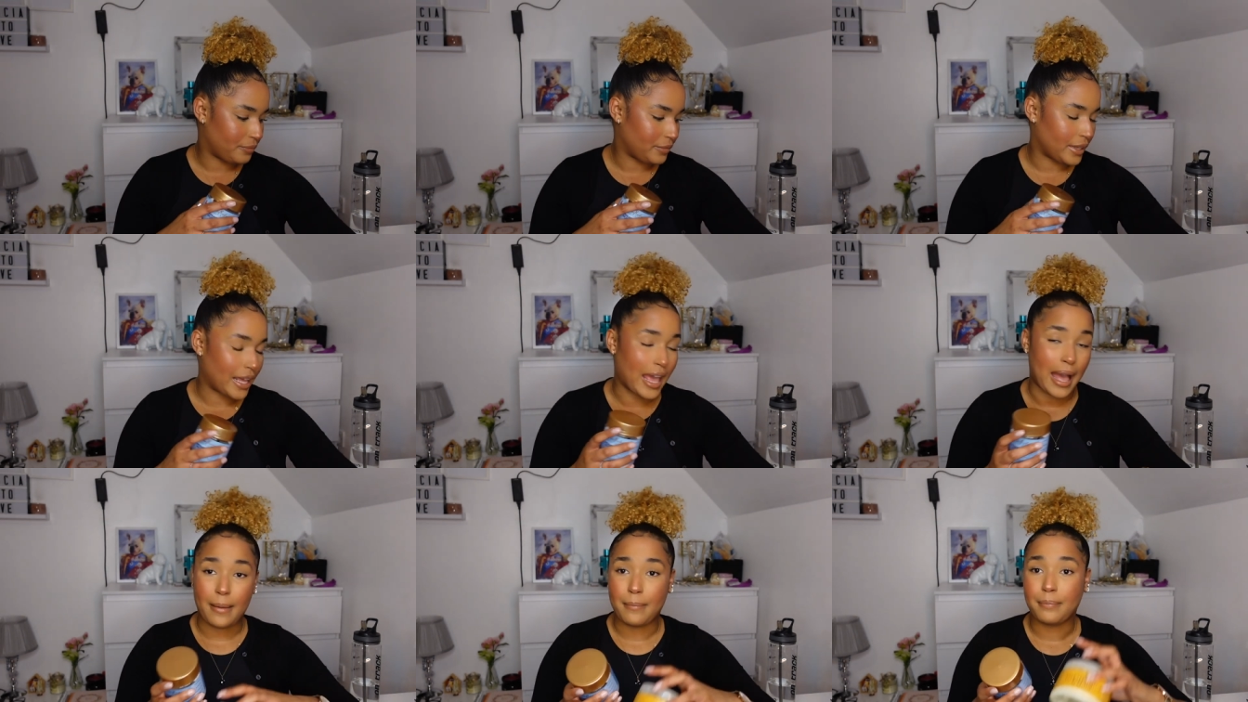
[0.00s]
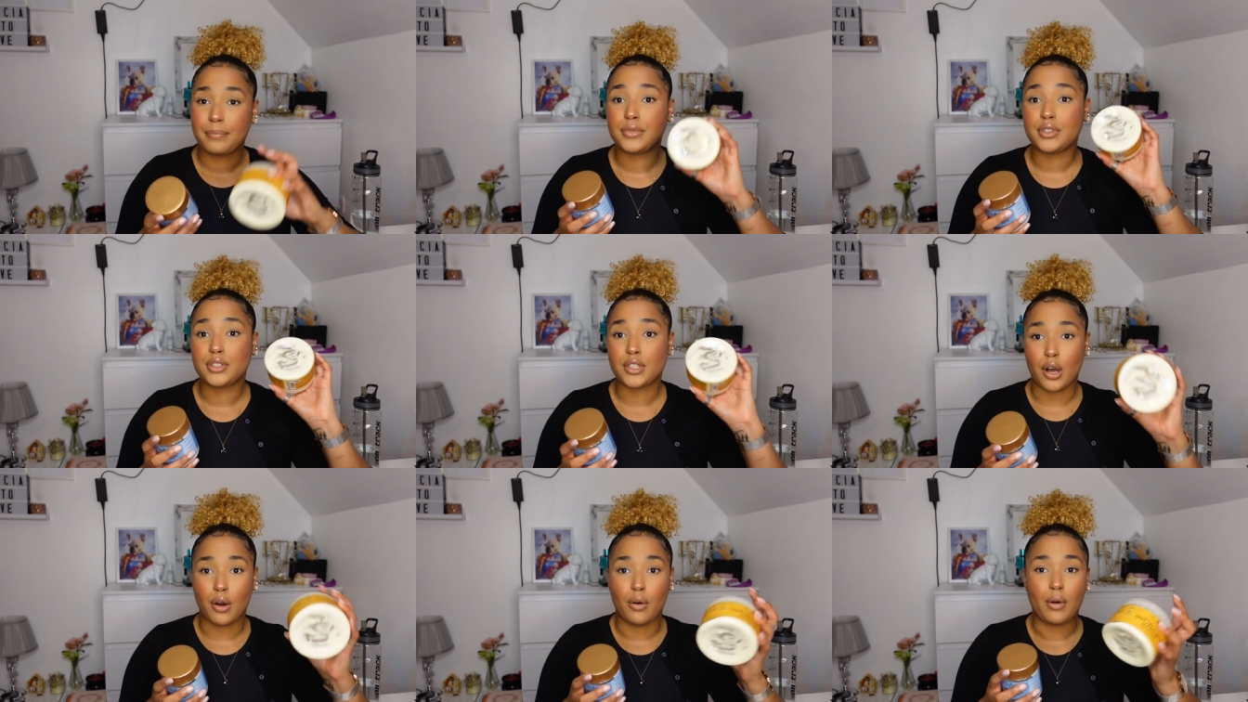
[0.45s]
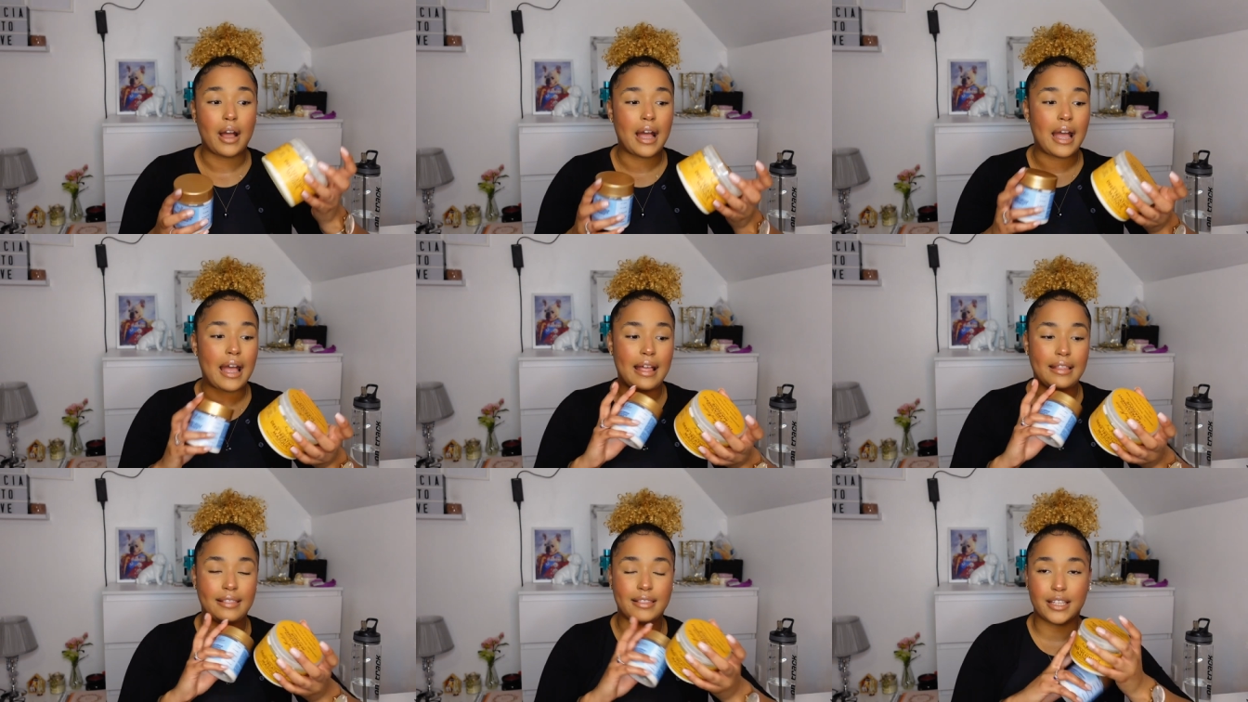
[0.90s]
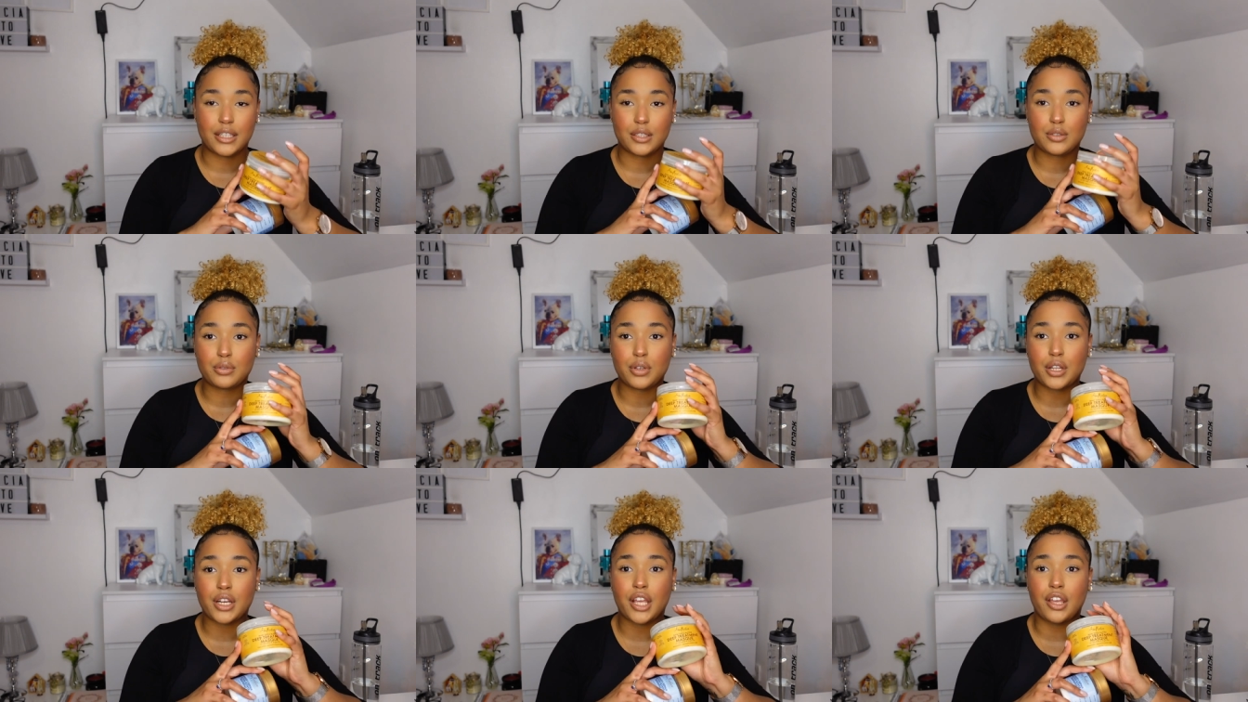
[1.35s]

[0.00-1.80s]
Yeah, so this one,